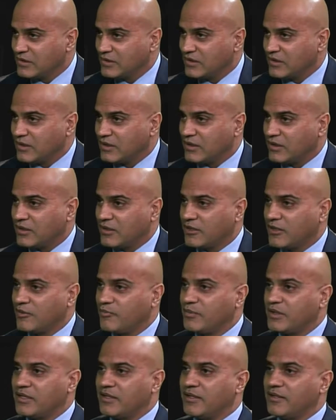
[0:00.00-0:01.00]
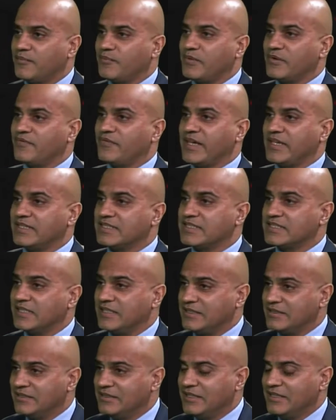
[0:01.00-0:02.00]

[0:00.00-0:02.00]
that is done,